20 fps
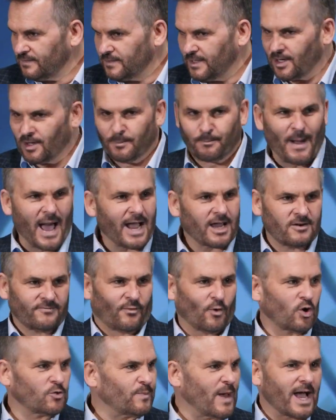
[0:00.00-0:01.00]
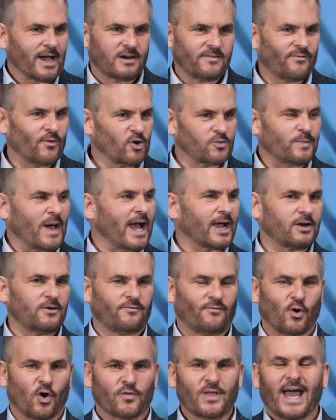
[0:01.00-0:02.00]
you know, back and forth, back and forth, back
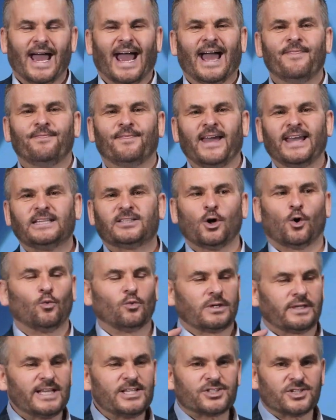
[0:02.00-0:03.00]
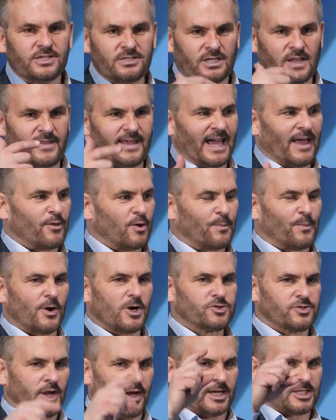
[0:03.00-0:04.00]
and forth, and they don't listen to the other
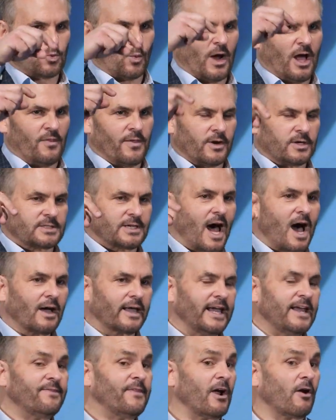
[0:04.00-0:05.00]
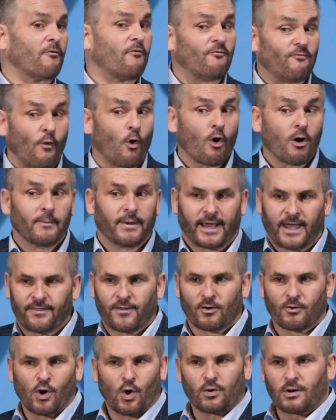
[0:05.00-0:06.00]
person because while they're talking, they're forming
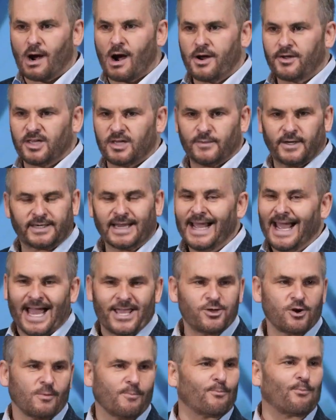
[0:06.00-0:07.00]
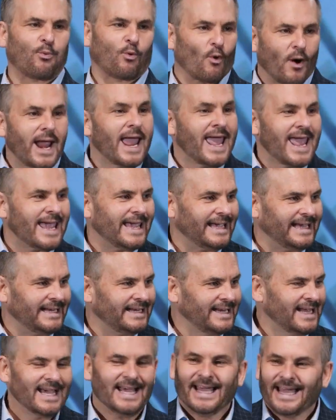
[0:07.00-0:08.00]
their own argument. And your
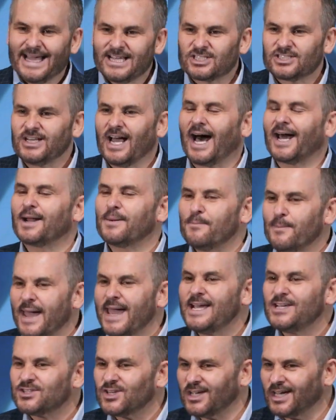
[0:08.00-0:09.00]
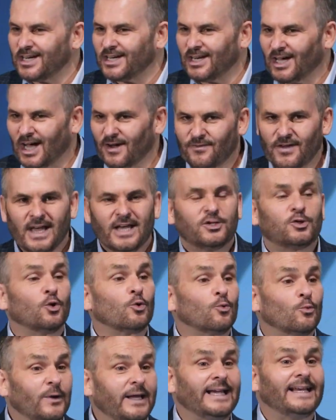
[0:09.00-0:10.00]
brain is not amazing enough to
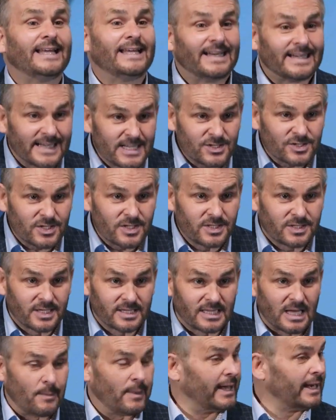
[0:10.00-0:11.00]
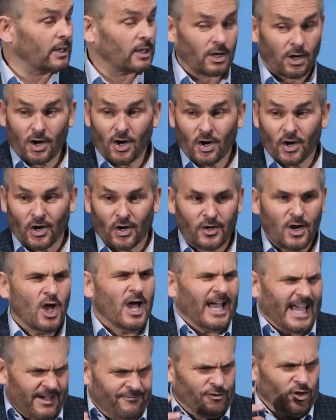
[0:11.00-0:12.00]
really listen to them and learn
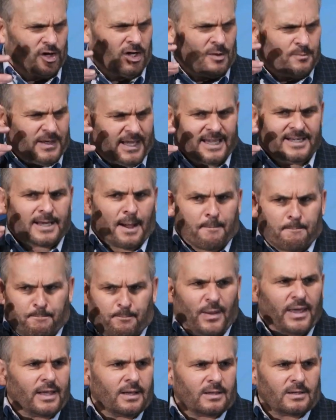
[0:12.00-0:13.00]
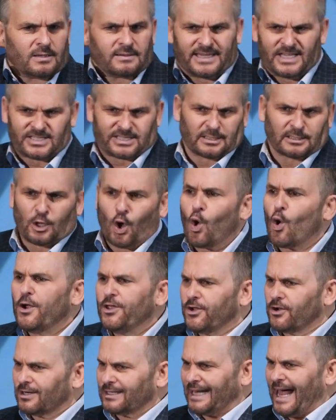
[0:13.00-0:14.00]
if you're going to begin to build this
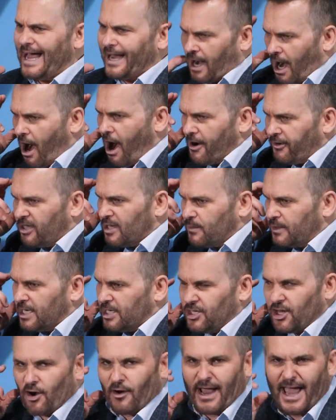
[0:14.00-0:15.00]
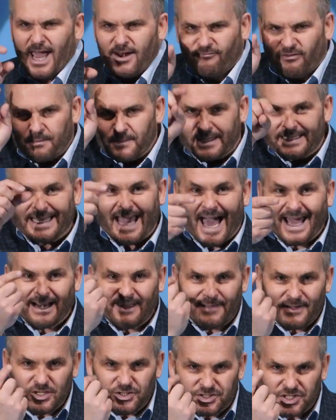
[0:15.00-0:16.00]
lawyer-like argument in your head from the
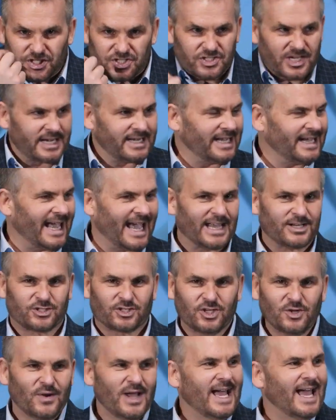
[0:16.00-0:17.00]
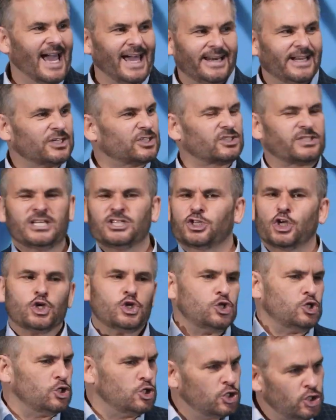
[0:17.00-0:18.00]
data they're just sending at you. And it's this
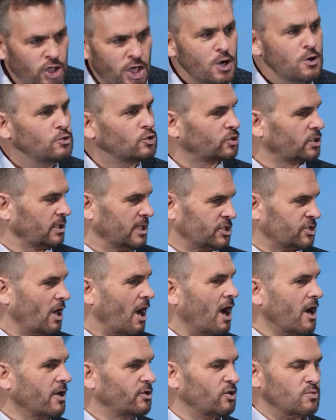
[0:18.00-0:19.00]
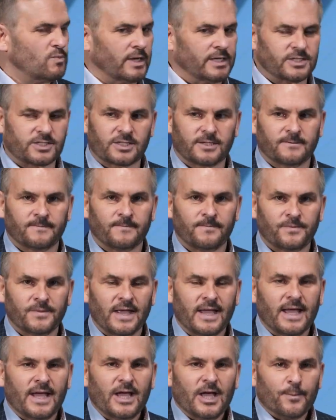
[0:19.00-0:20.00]
useless argument.
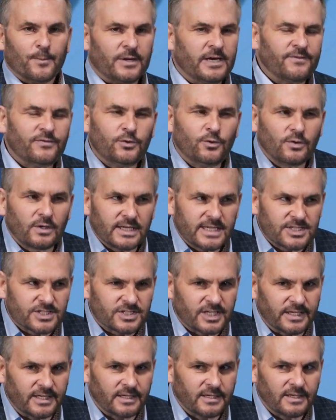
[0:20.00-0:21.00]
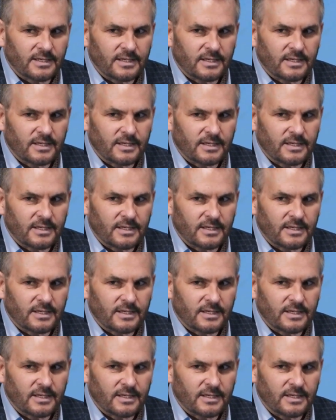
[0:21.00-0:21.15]
But if you listen,